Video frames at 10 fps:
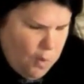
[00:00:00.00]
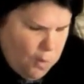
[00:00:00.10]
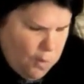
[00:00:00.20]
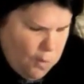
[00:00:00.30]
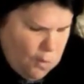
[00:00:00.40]

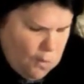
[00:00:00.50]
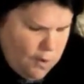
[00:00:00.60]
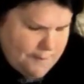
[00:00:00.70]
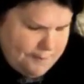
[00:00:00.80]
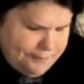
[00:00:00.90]

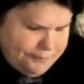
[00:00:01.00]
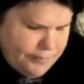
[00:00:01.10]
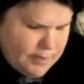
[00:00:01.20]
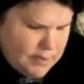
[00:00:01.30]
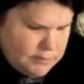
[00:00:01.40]

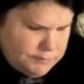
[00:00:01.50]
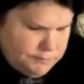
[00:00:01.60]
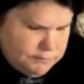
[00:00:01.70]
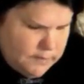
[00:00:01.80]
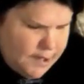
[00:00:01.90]

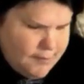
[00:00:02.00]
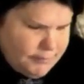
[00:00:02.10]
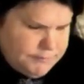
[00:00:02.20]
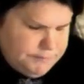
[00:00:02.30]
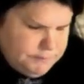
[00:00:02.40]

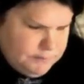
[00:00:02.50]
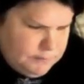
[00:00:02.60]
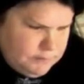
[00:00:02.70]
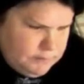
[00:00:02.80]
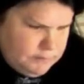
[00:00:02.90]

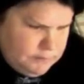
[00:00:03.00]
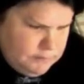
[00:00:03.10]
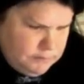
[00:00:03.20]
(no one is talking)